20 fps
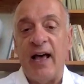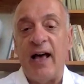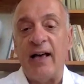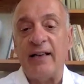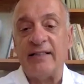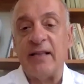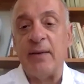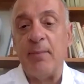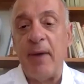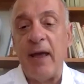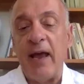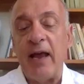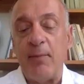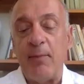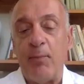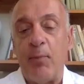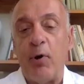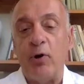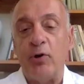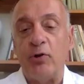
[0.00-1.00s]
as the
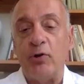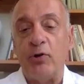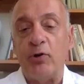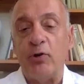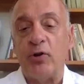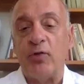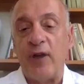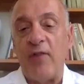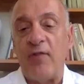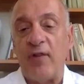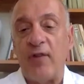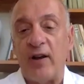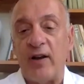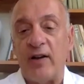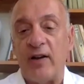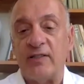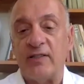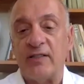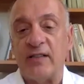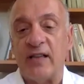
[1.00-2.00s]
main point of
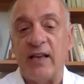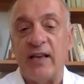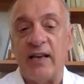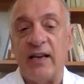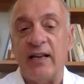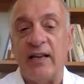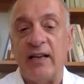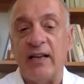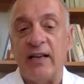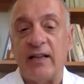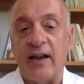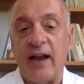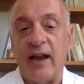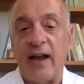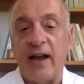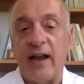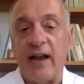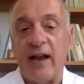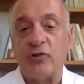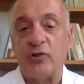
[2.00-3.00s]
reference in
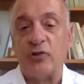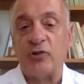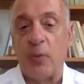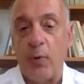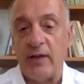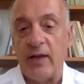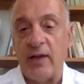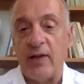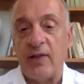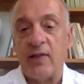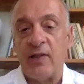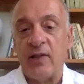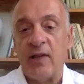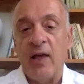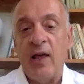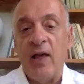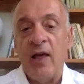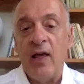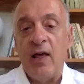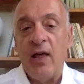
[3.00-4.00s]
international politics,